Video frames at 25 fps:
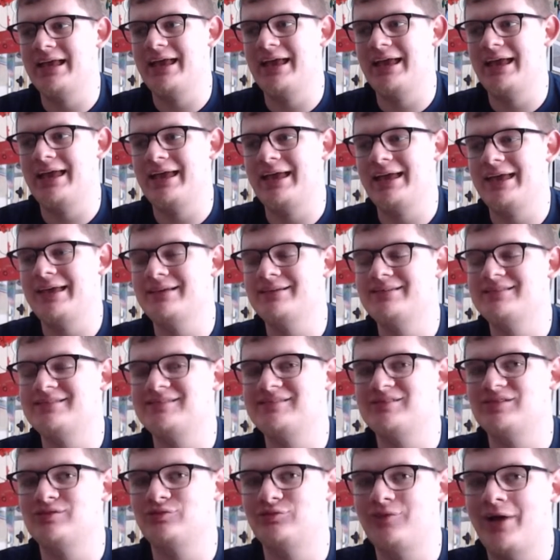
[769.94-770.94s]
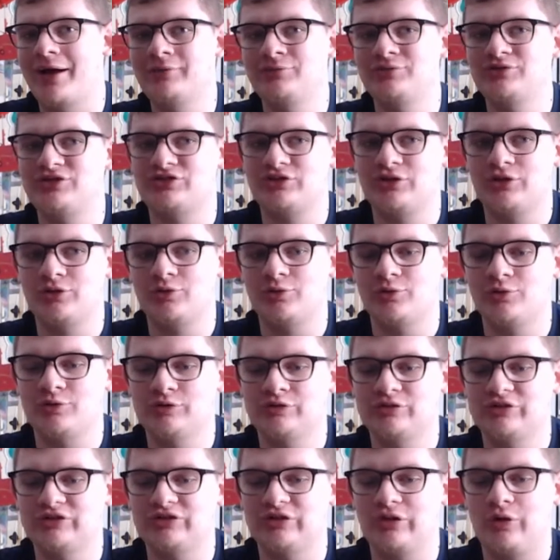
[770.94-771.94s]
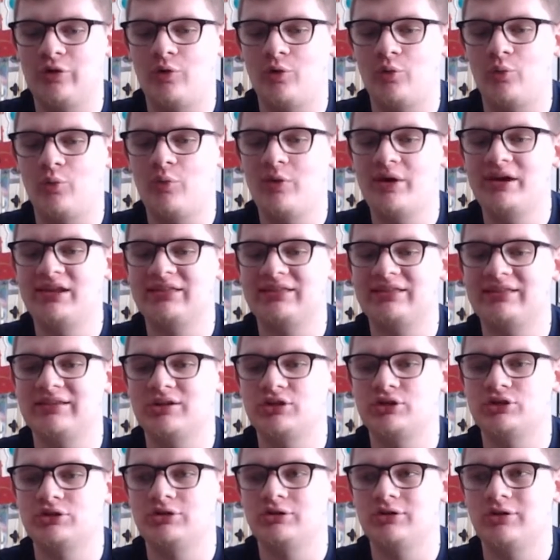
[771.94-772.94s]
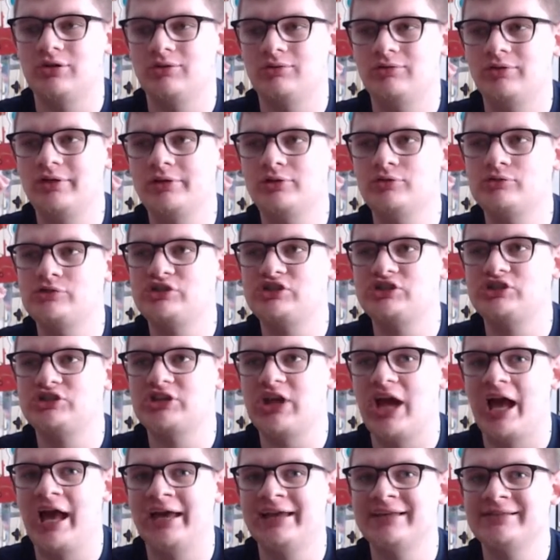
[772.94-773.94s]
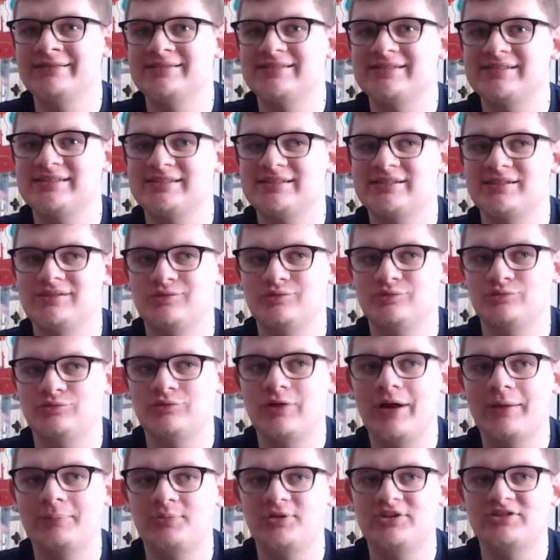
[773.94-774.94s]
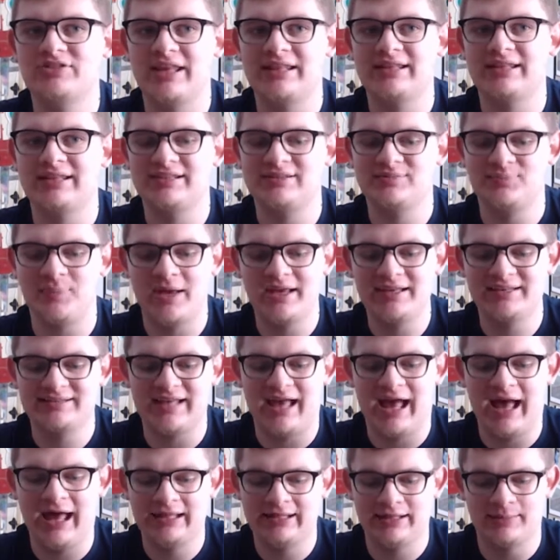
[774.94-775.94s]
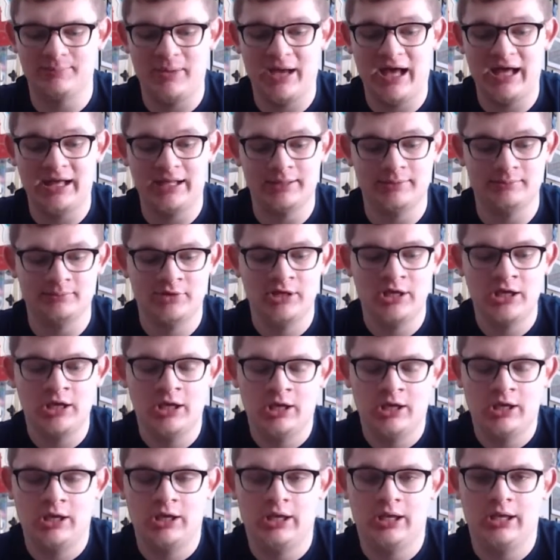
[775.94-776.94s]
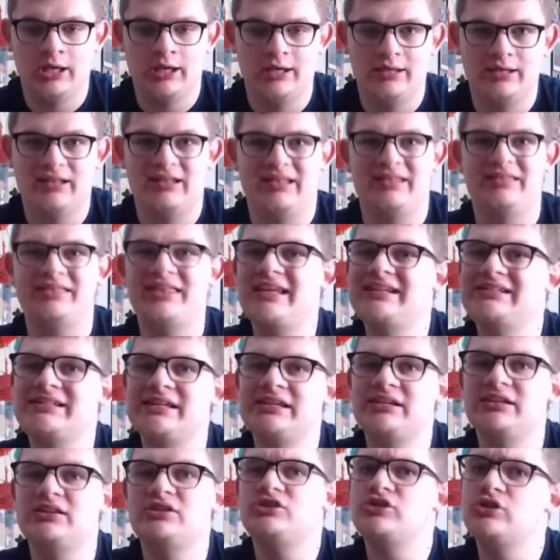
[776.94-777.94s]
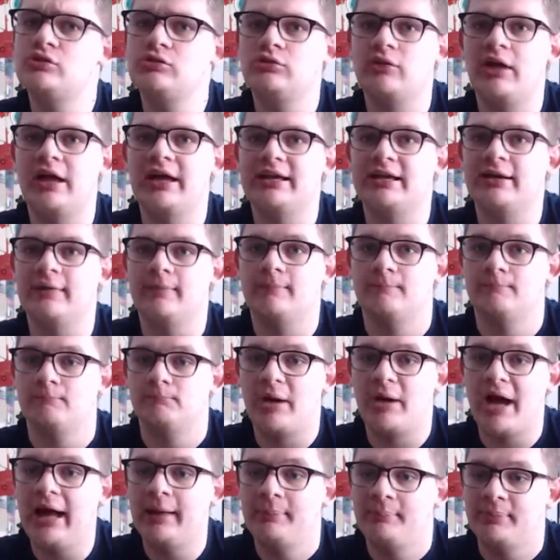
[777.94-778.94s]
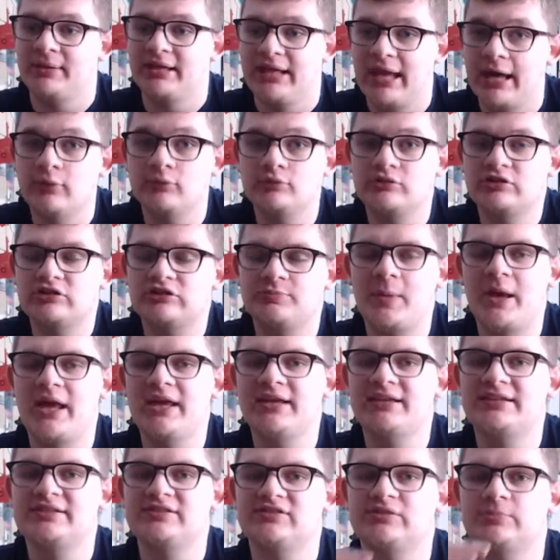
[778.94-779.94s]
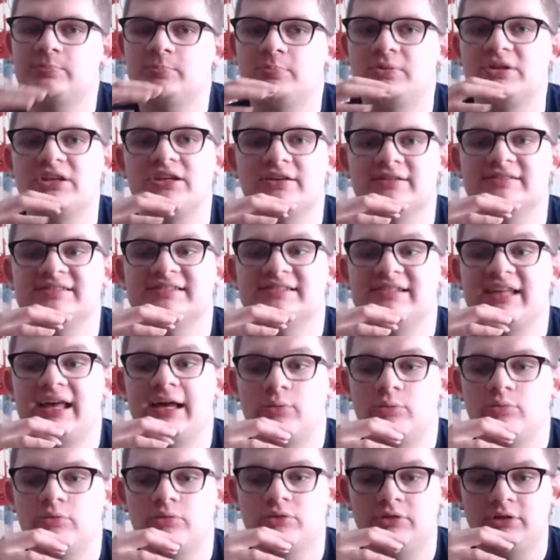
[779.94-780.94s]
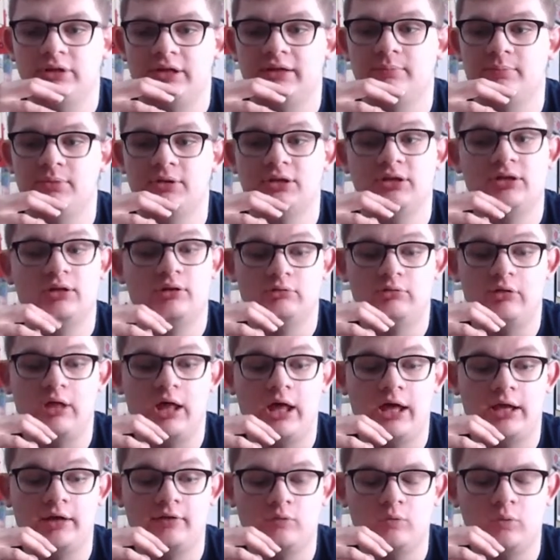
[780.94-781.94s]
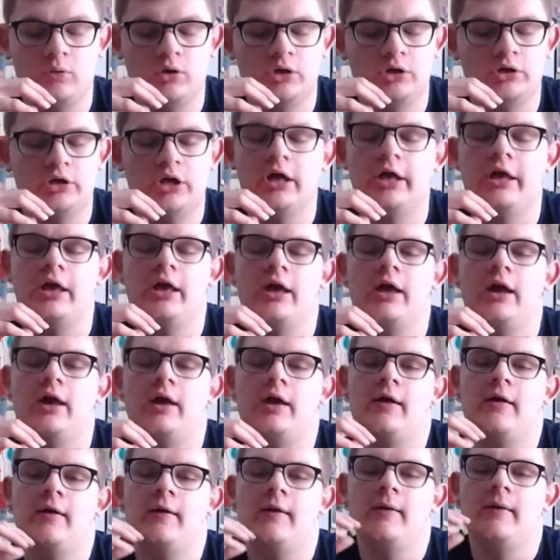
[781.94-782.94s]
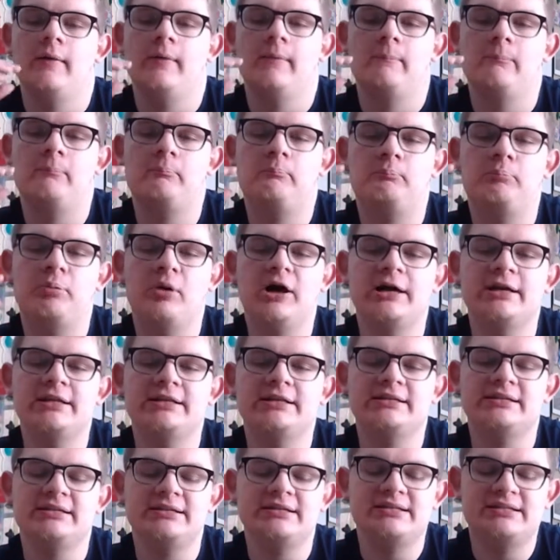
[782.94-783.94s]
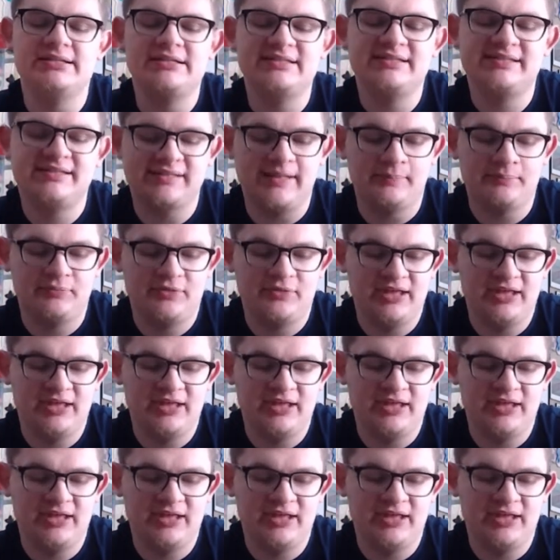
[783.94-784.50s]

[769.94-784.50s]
is round circles with little shines to represent the spikes on the bottom. They didn't do, like, popping out spikes, because that would have been a lot of work. But it is something